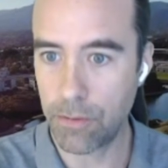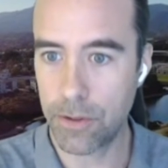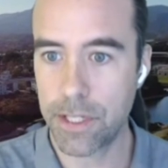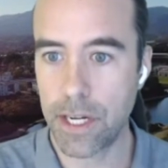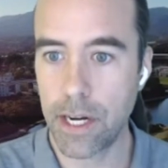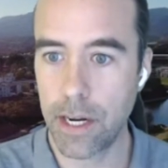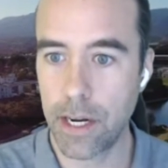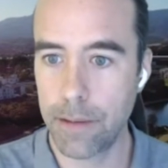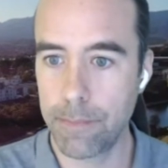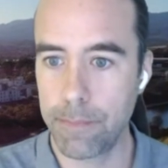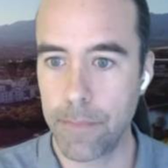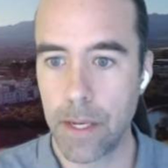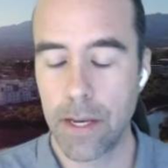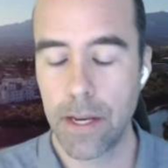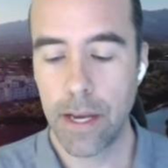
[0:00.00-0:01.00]
time
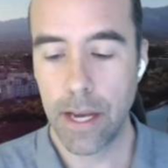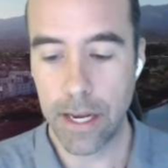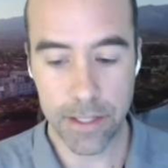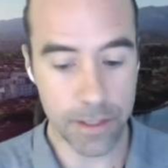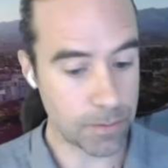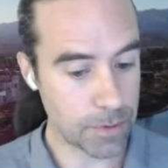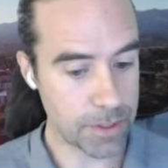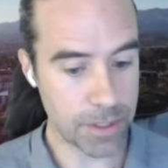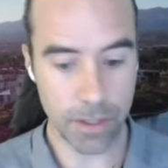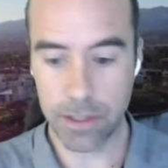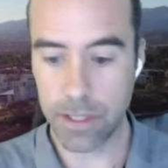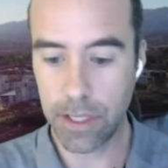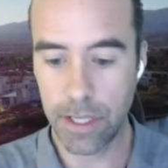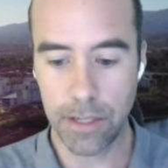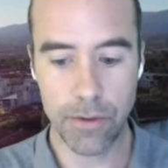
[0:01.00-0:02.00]
as a result
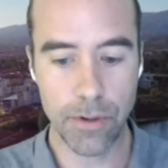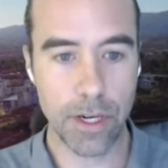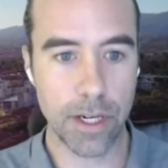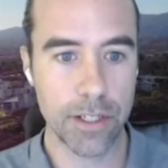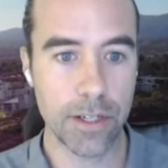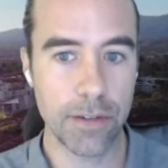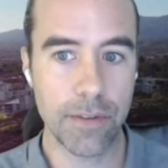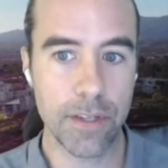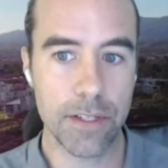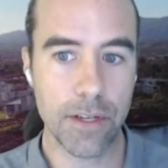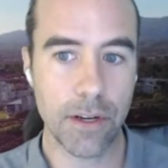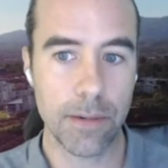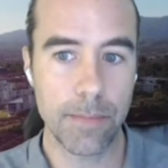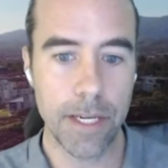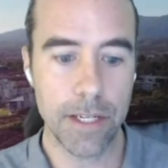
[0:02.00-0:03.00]
of the introduction of this
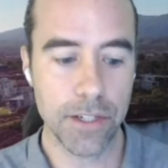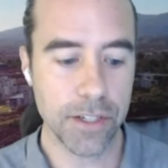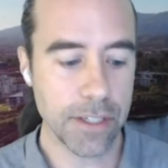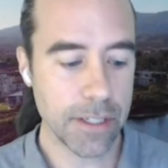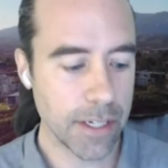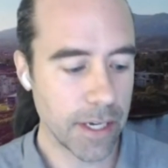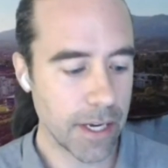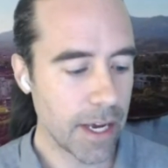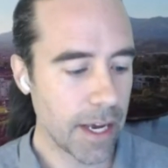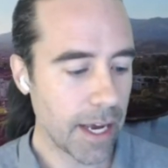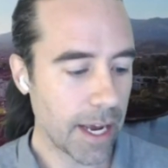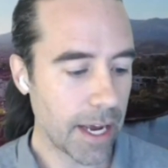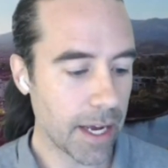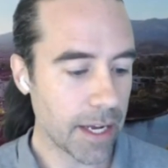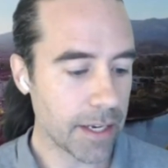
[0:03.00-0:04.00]
automation.
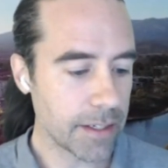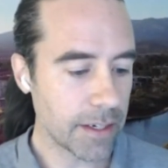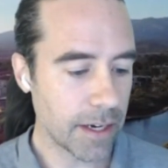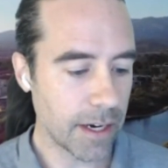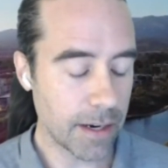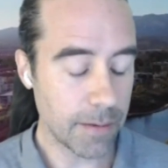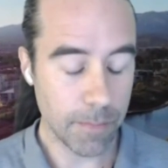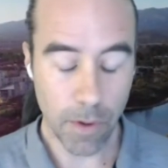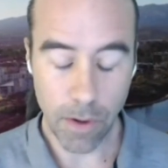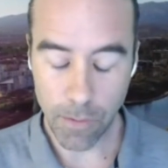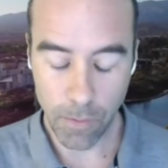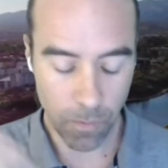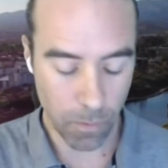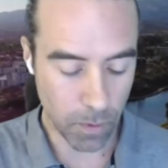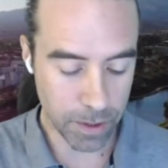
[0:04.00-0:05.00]
And
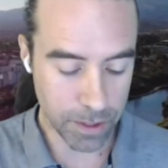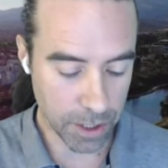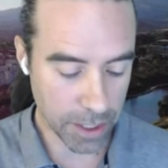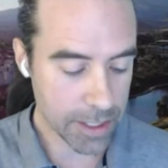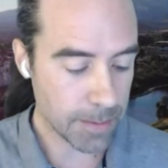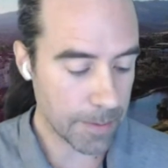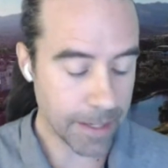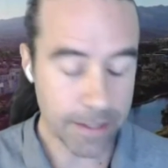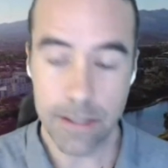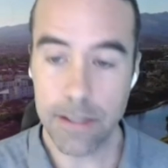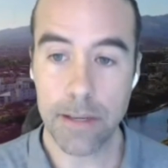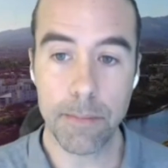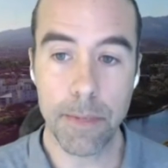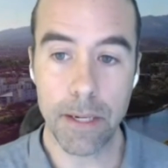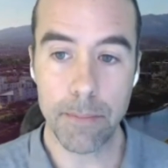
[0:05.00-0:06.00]
we're just about to
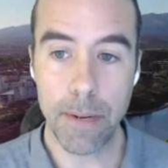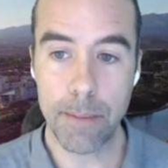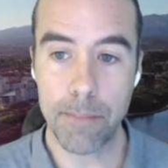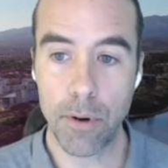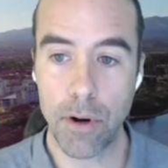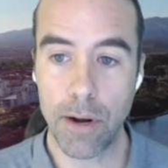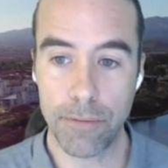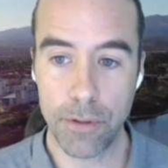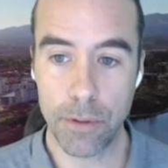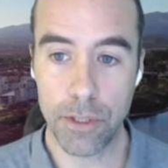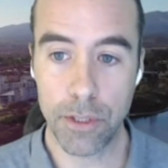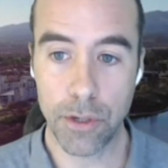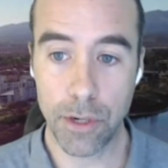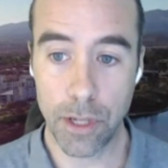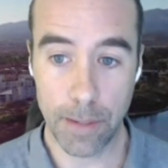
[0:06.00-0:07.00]
submit a paper off to a
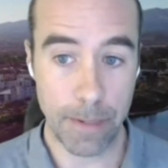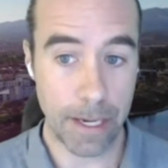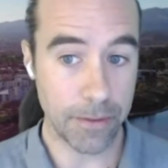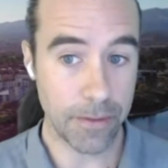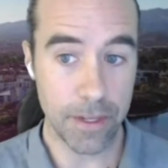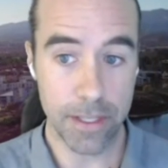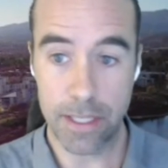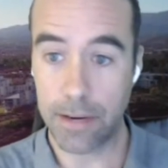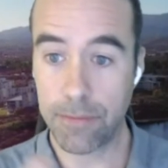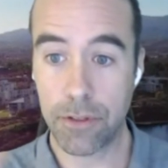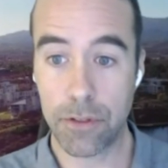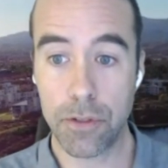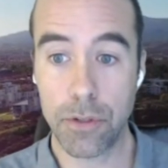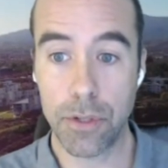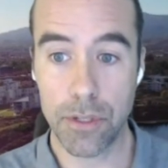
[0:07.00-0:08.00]
journal about this after
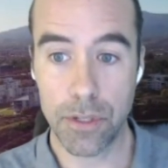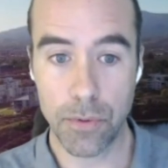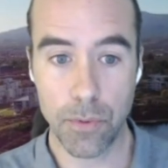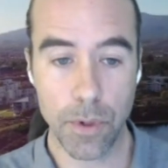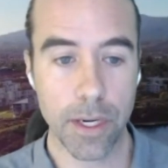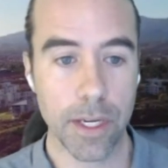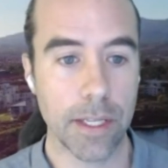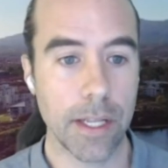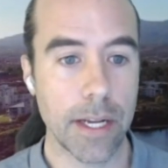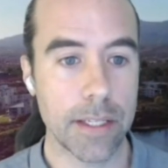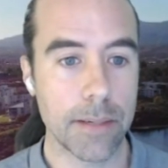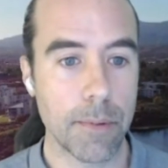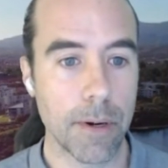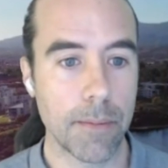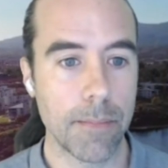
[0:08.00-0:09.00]
2 years of work in that
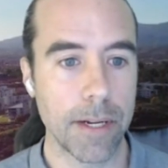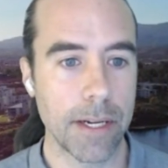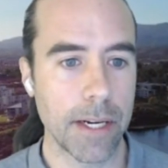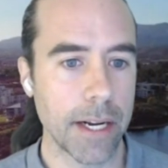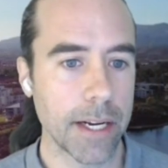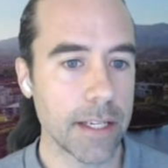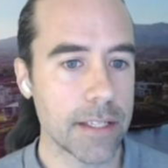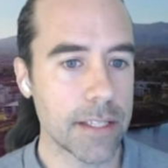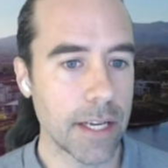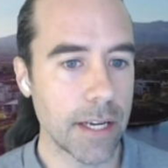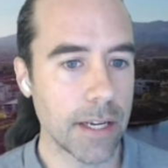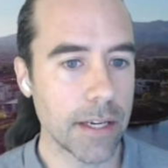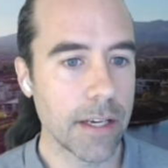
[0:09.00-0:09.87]
department. And I can say